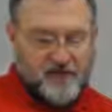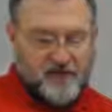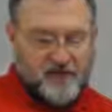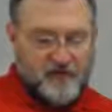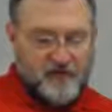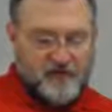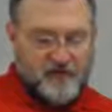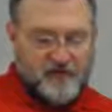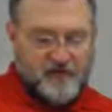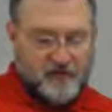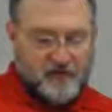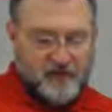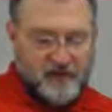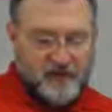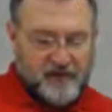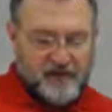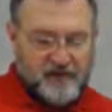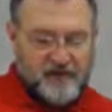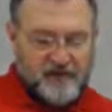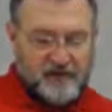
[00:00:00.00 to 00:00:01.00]
is the
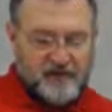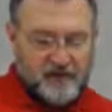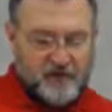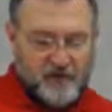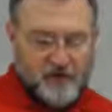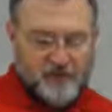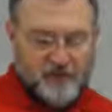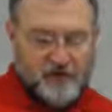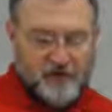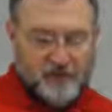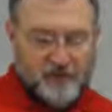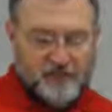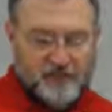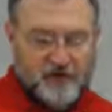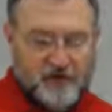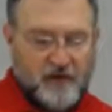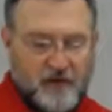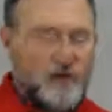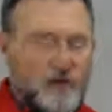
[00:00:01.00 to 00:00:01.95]
ability to determine